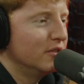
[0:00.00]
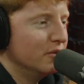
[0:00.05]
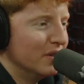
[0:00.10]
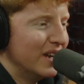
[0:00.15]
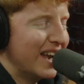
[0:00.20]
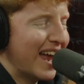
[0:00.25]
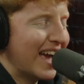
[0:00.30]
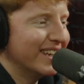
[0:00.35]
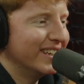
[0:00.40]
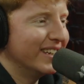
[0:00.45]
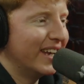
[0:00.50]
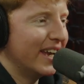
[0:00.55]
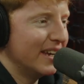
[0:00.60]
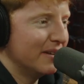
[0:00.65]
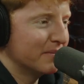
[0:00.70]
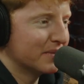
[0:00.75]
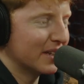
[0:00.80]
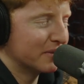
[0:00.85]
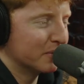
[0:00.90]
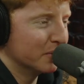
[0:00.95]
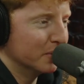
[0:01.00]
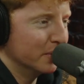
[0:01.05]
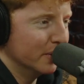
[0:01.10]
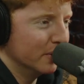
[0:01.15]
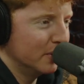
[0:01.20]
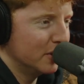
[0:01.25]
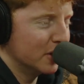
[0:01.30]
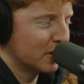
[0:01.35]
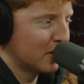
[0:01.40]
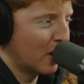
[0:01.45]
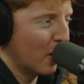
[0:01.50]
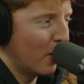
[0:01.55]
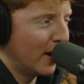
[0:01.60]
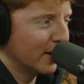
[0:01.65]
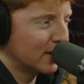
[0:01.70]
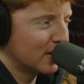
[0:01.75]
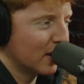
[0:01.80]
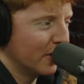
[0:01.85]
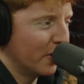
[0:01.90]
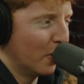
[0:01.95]
night games. That's what we would just go
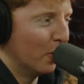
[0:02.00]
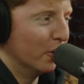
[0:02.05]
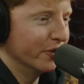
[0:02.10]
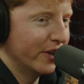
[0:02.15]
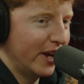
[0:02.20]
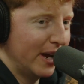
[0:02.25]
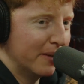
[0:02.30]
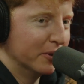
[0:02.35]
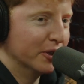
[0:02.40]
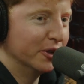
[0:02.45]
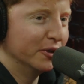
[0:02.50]
outside. The whole neighborhood